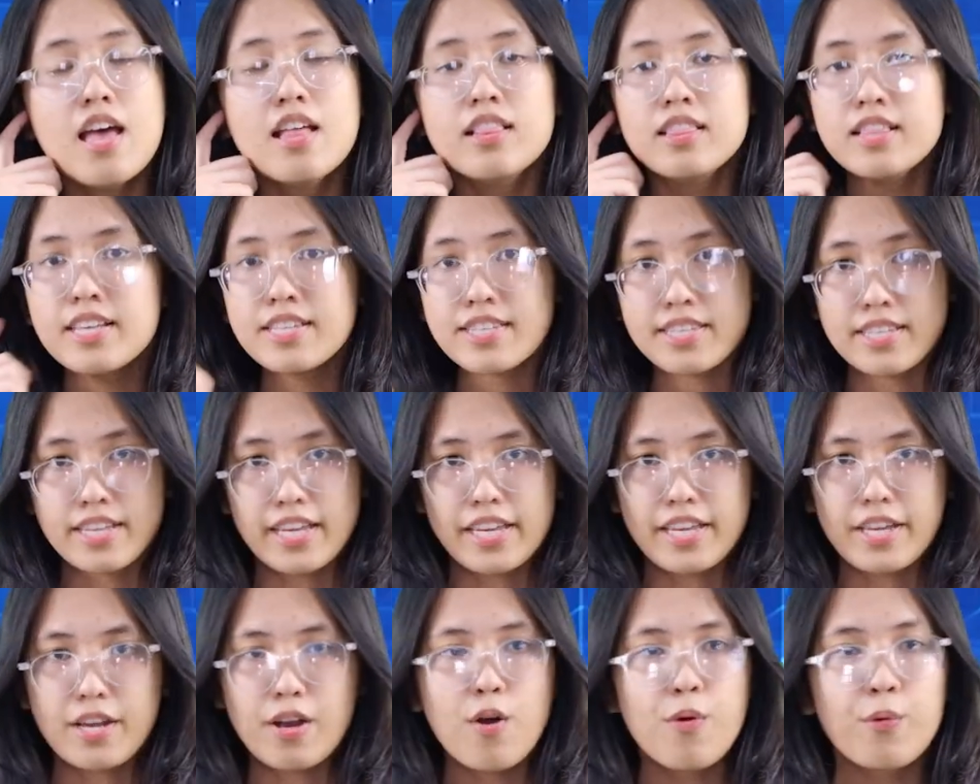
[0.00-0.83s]

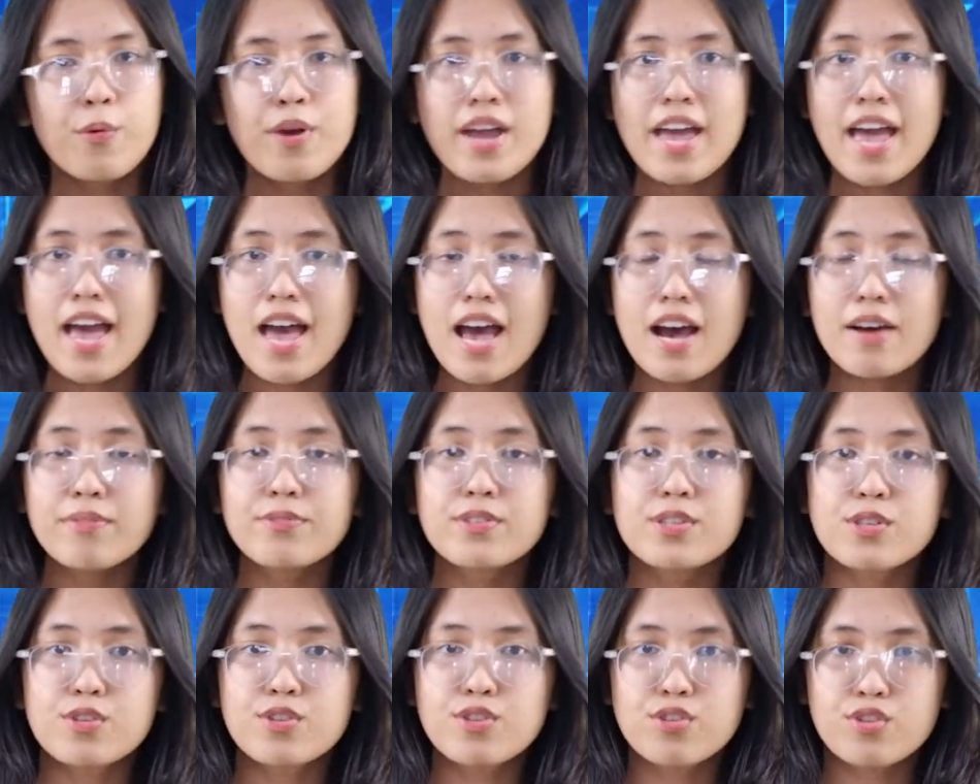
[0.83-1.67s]
listening. We have
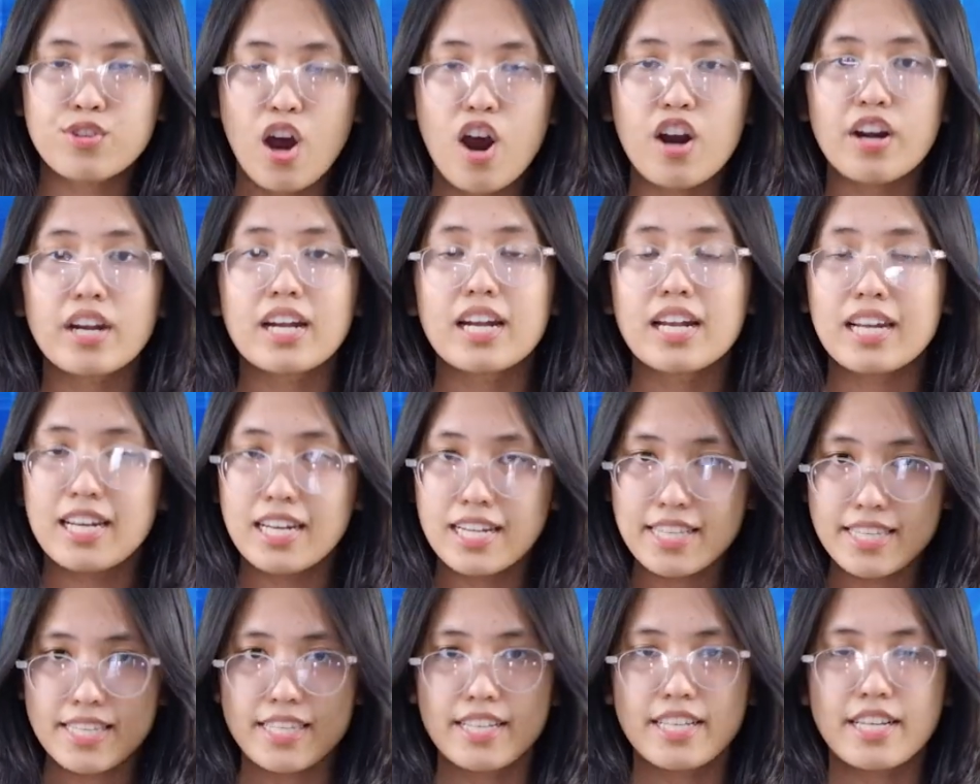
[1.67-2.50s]
to start
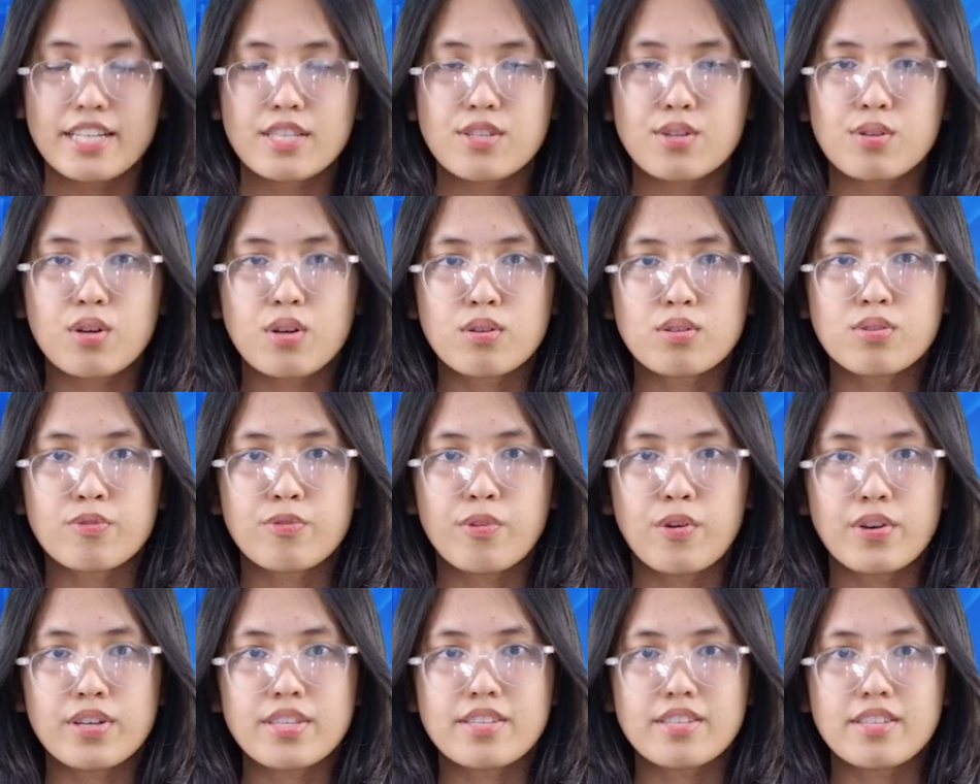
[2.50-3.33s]
listening to those
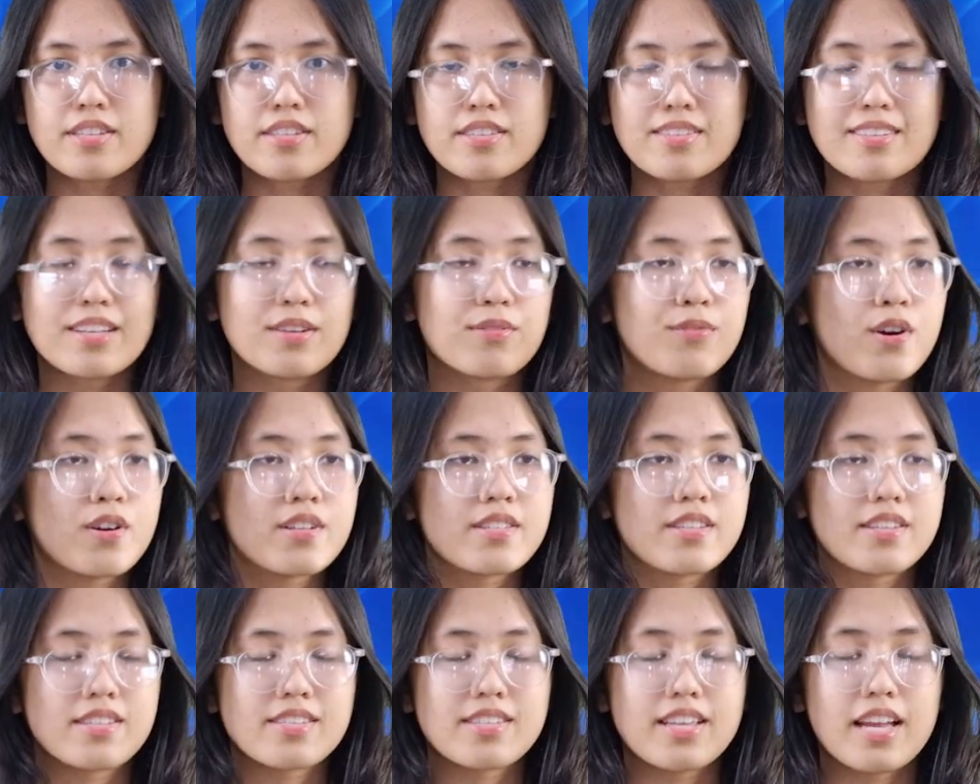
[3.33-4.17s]
voices, the
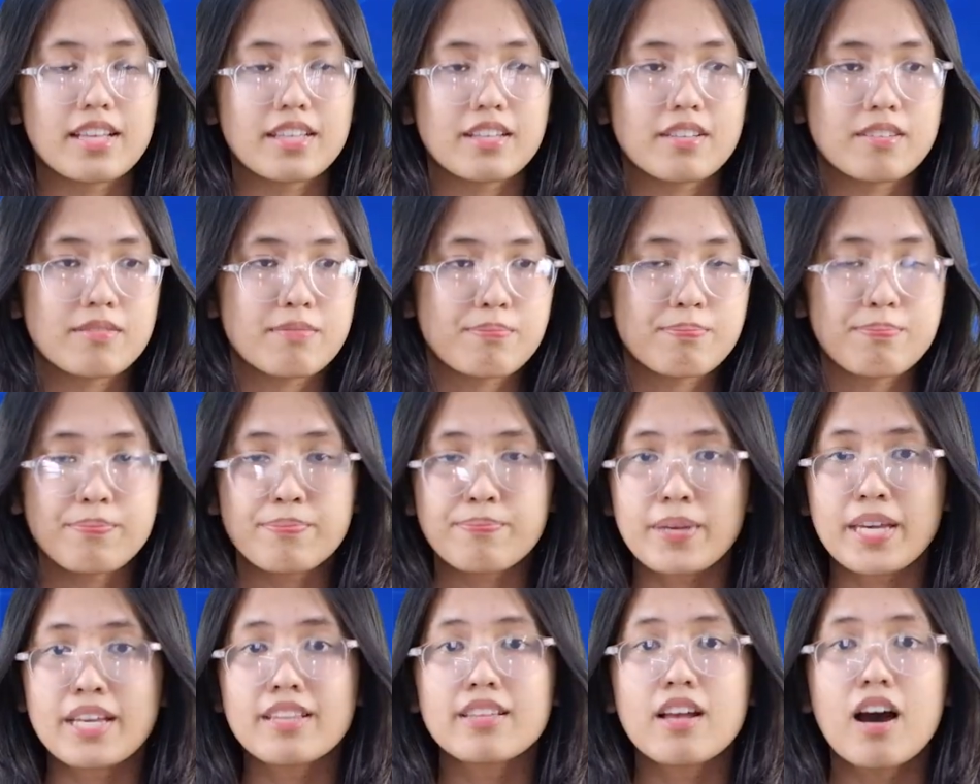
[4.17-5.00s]
voices that
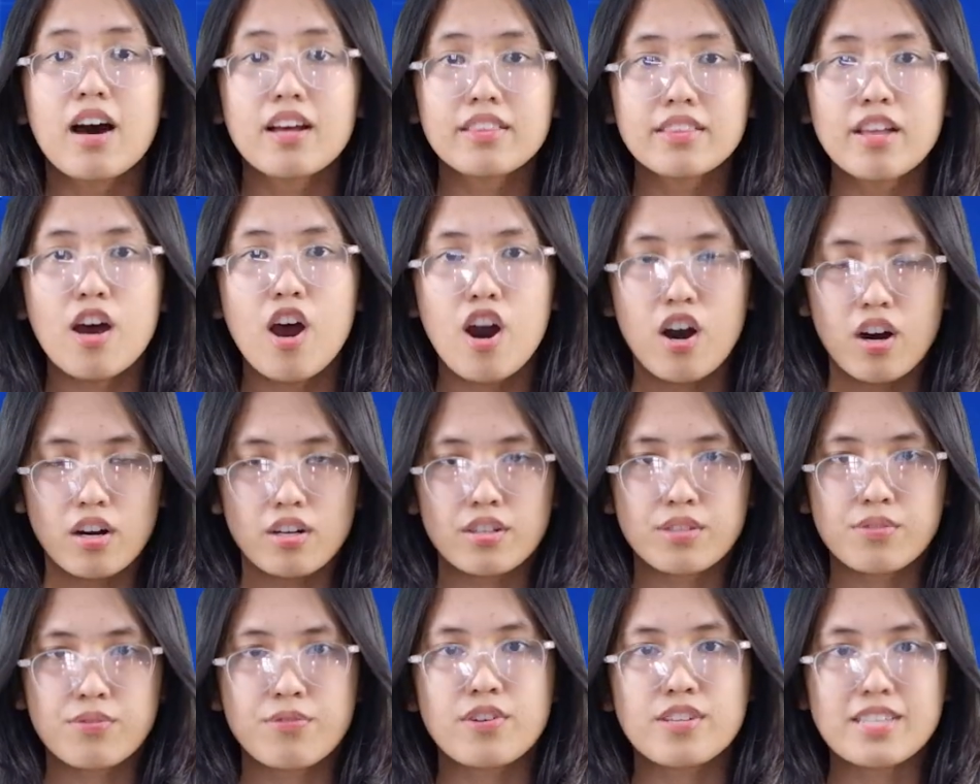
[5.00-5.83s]
been
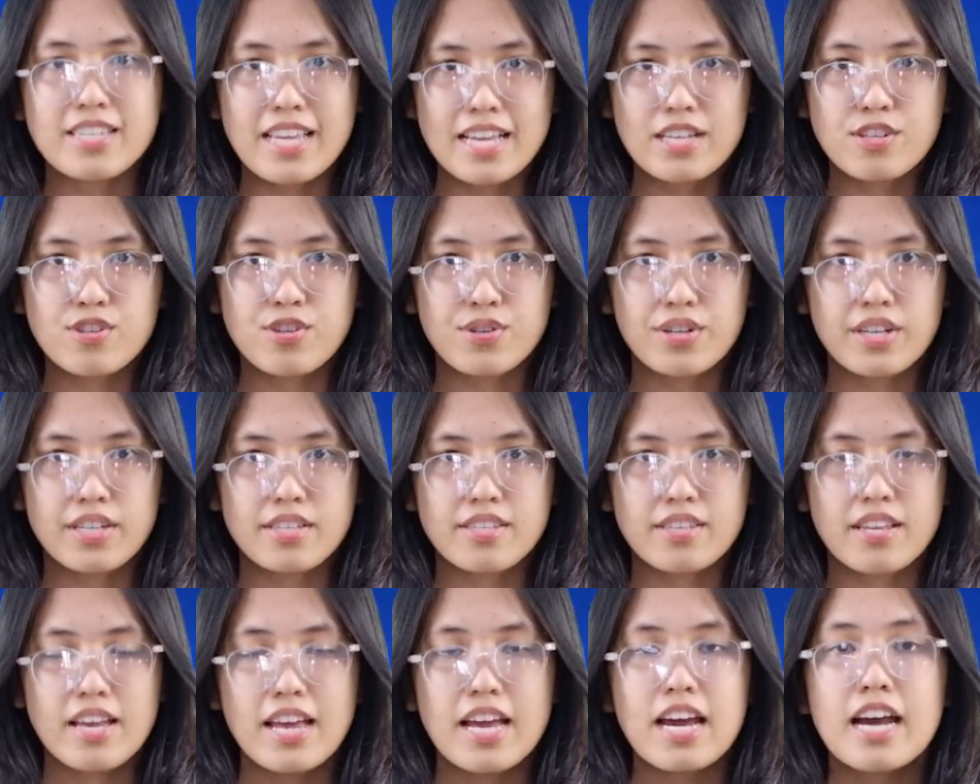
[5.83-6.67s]
unheard for
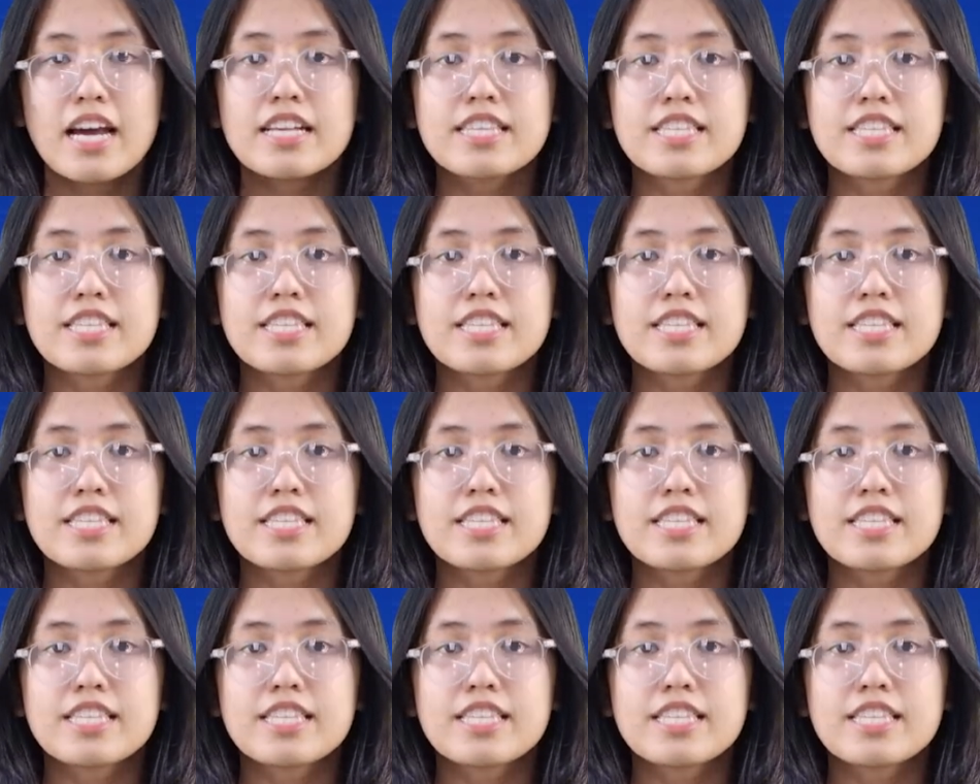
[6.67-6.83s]
centuries.